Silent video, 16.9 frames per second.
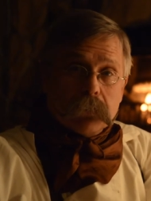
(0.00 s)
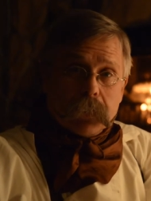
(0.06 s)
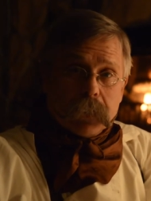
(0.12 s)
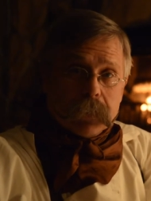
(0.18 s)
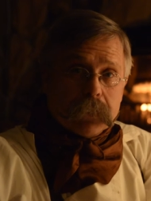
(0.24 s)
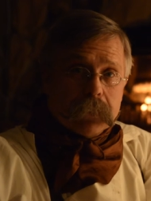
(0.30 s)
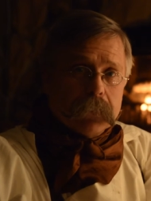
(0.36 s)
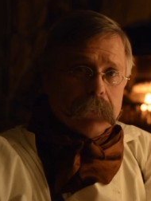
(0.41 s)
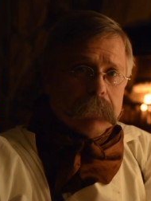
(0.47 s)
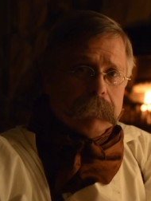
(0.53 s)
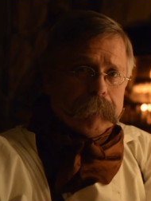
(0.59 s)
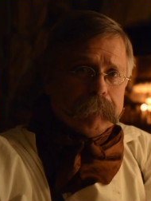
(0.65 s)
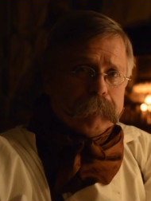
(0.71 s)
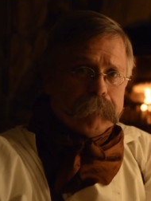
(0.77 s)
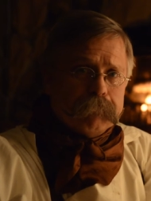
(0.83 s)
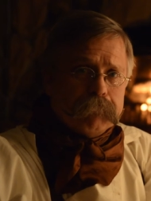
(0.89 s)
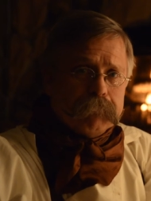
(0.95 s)
ended,
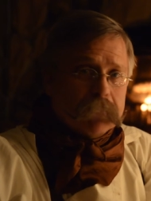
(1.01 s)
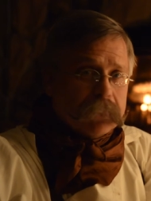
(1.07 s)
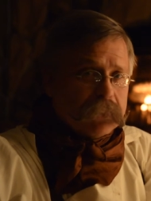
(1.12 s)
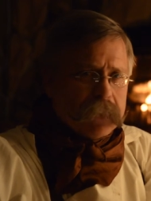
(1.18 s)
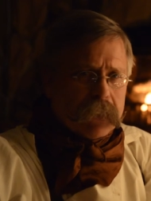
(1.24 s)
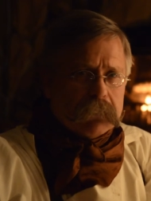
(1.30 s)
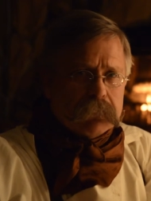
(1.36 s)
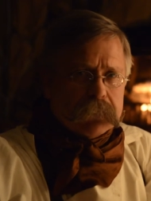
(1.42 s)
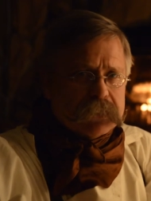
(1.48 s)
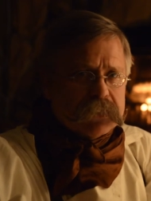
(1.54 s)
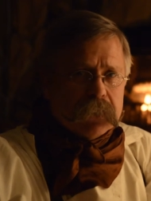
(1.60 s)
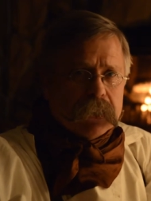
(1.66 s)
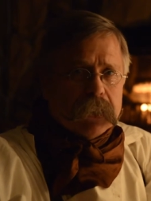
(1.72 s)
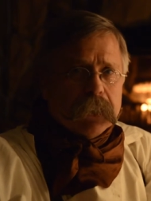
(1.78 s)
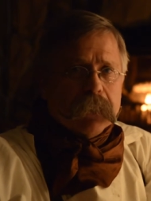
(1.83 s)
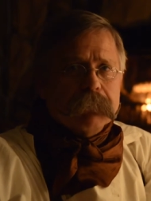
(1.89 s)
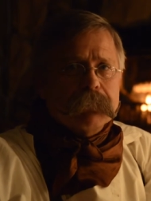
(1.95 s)
but that was
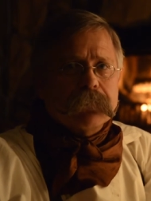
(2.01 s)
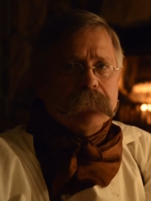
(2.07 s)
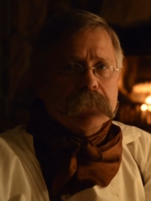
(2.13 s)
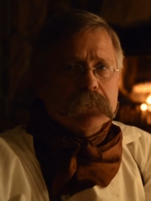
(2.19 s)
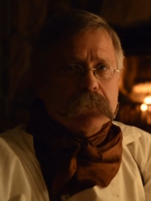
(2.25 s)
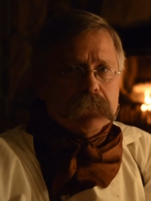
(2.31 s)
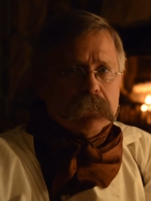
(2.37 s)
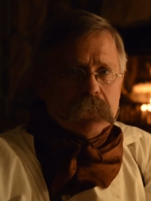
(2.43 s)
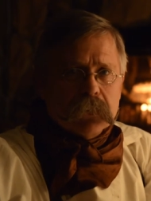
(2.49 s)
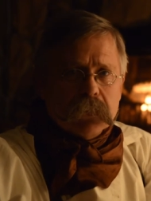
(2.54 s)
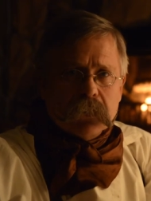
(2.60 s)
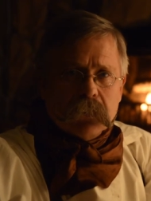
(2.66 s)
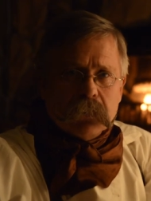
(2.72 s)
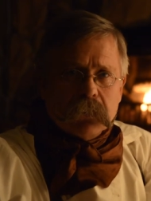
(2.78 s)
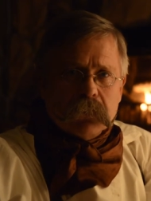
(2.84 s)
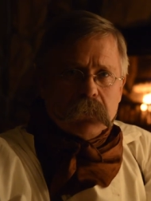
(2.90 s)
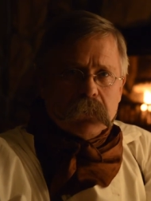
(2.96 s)
enough.
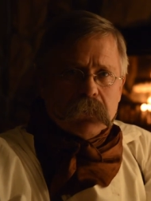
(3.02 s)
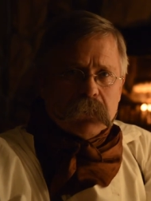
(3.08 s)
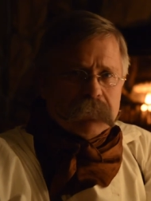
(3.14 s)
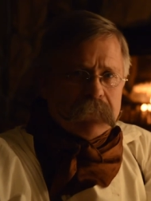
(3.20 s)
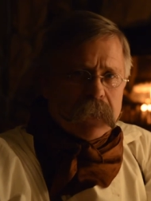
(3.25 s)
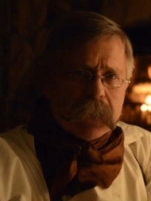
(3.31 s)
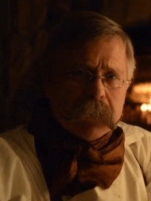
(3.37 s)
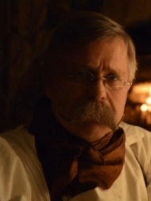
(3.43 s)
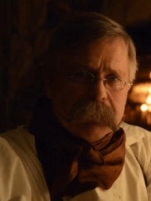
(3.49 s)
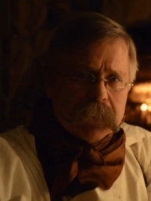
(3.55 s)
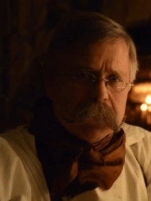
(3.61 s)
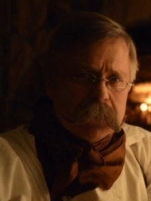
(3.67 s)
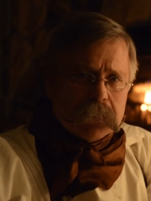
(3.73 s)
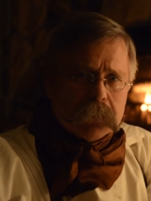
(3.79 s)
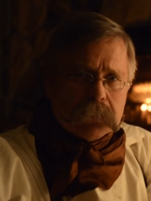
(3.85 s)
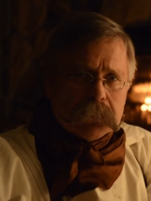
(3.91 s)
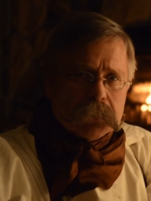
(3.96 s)
Five
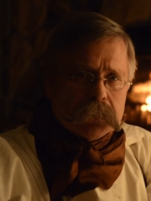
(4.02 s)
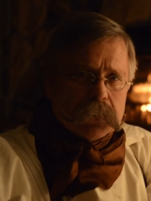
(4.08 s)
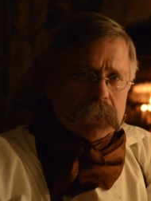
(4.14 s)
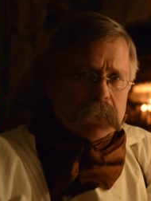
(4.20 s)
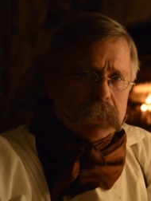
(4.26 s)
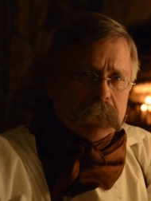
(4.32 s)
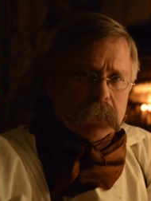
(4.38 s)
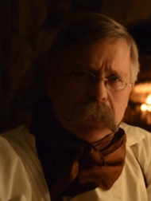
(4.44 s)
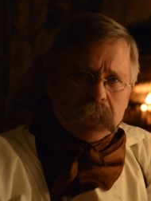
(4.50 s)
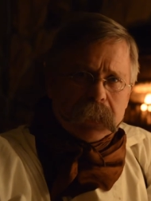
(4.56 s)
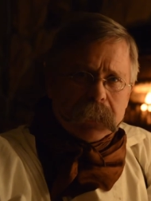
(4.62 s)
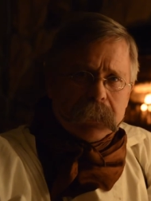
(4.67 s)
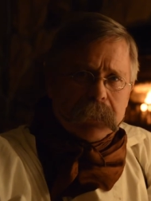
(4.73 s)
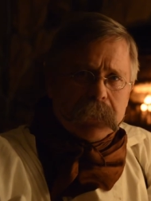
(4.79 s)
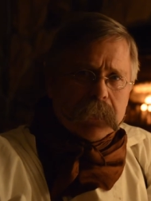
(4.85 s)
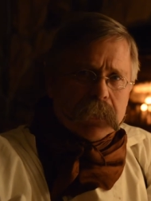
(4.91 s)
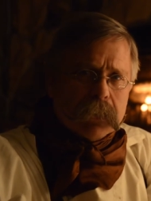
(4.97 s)
years on a line
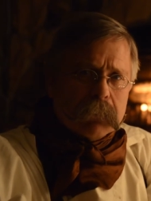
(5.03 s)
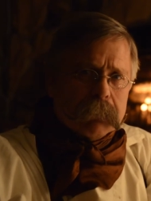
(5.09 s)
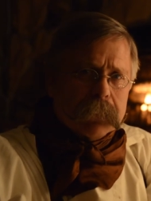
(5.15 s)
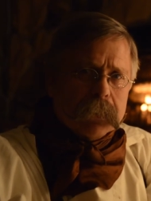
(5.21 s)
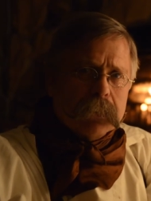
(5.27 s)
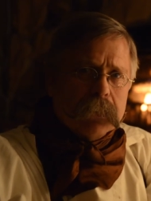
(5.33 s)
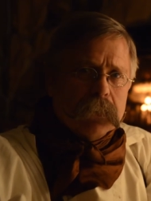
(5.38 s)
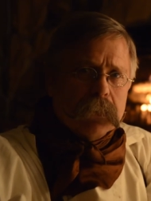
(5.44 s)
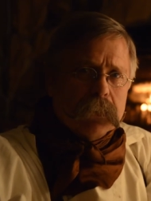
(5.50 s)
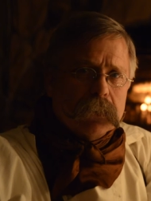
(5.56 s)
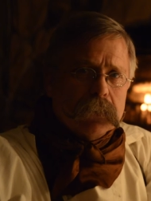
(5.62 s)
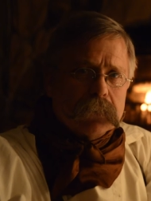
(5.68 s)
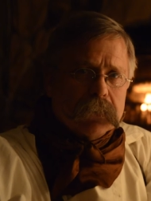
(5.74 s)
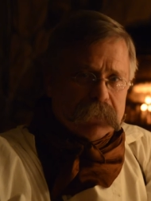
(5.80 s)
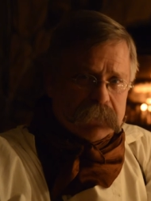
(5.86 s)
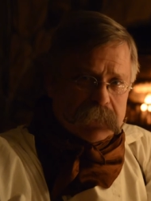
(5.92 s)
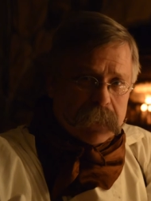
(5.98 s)
camp
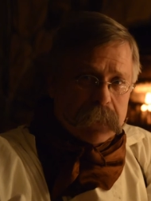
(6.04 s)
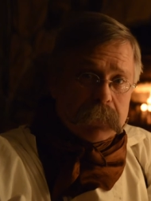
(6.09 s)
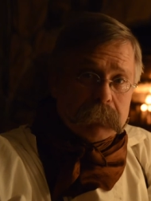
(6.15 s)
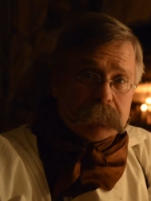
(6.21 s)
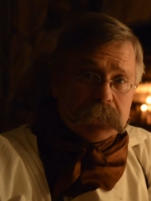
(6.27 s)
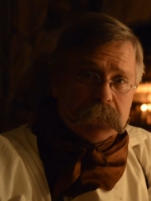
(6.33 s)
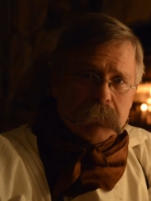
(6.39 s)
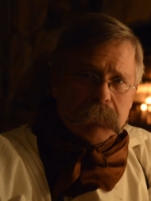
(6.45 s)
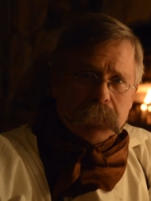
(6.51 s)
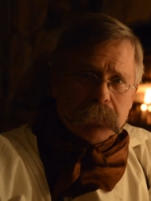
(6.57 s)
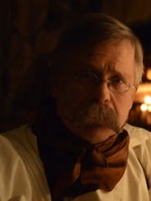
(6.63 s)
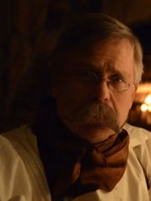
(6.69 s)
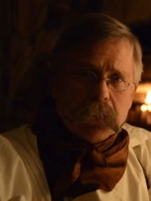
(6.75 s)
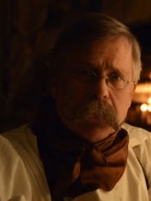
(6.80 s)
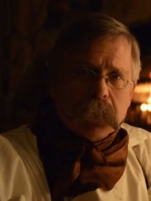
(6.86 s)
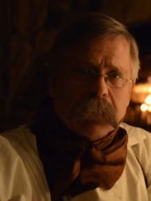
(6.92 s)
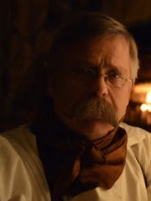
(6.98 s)
and times had been
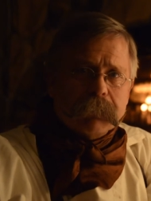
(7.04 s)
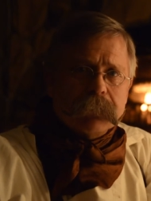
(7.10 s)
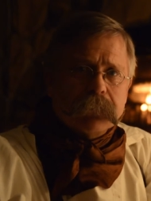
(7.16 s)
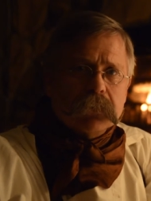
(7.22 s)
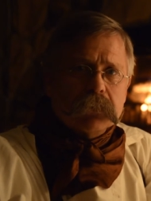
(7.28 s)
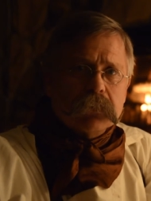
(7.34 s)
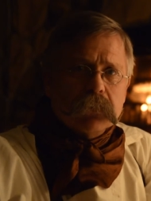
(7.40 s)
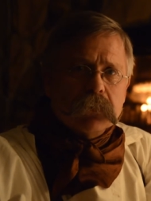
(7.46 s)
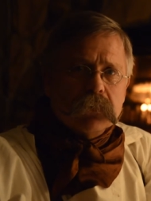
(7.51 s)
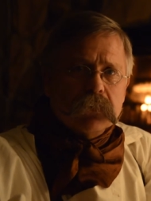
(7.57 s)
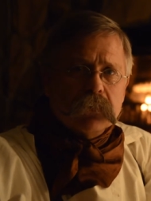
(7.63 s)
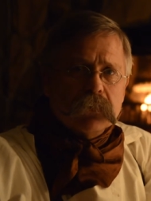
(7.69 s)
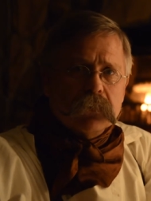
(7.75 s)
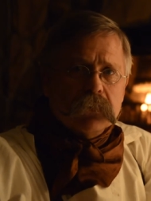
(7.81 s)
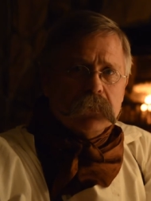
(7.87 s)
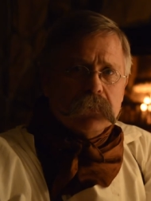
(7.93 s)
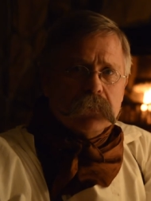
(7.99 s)
rough.
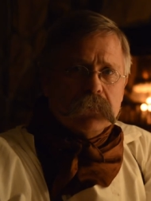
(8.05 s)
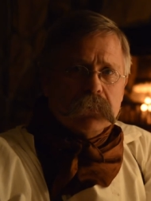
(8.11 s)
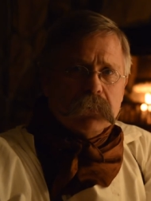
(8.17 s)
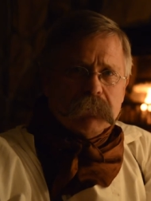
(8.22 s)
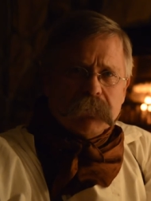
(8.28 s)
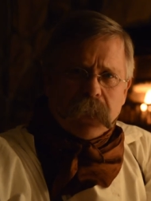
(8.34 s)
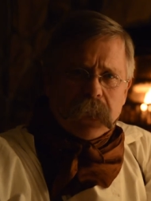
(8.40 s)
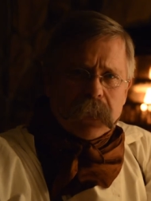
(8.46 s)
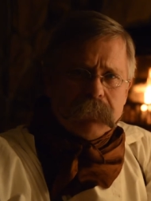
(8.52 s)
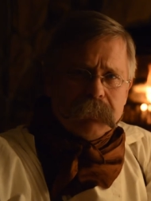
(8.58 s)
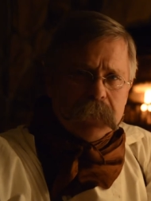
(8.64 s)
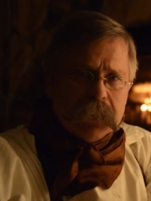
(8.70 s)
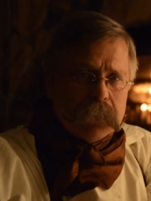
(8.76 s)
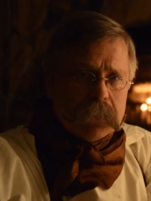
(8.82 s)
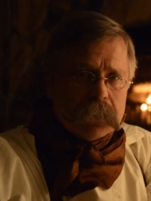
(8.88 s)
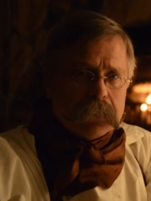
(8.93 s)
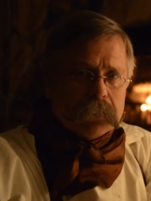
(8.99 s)
Five
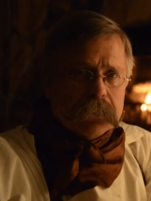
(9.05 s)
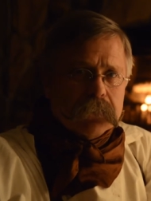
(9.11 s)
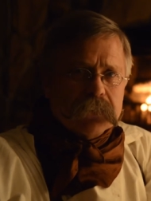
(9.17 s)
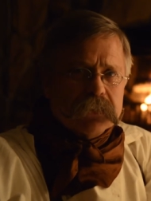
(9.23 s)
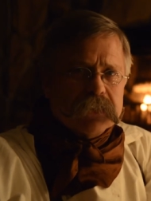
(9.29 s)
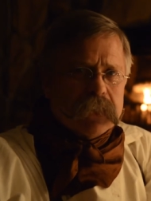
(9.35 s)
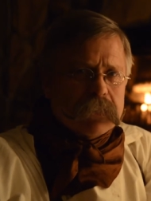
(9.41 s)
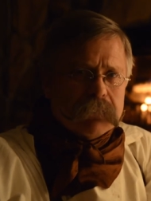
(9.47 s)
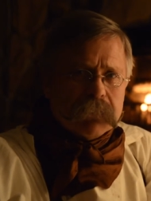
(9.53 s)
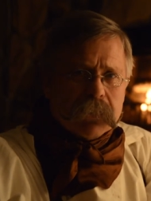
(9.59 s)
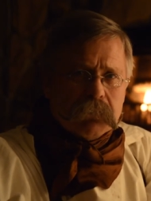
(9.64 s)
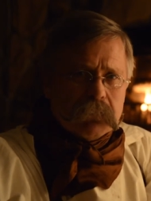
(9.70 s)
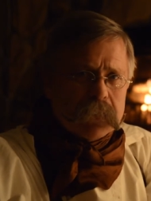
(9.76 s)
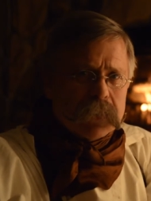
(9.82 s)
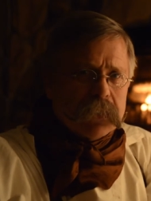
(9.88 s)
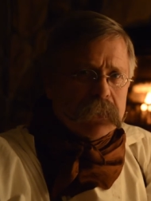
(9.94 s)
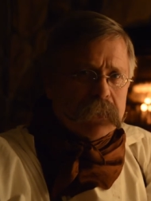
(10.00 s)
years every
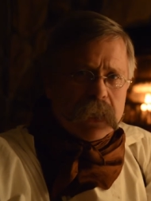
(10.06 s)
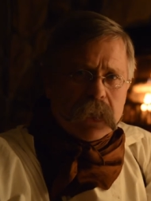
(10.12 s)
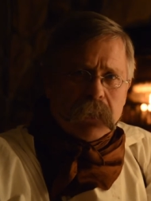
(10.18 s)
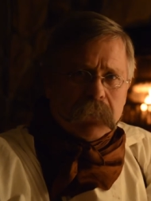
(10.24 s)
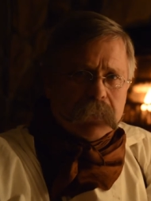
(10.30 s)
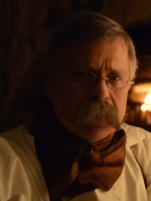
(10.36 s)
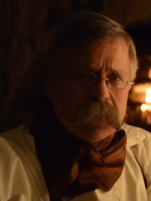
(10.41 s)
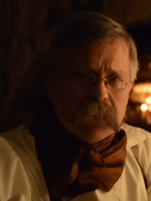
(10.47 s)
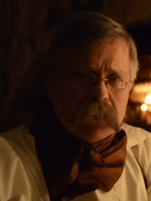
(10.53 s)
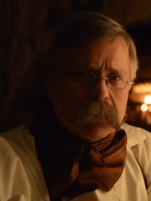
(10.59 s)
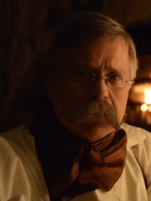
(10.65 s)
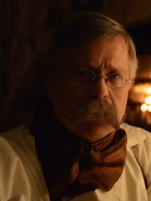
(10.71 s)
winter out here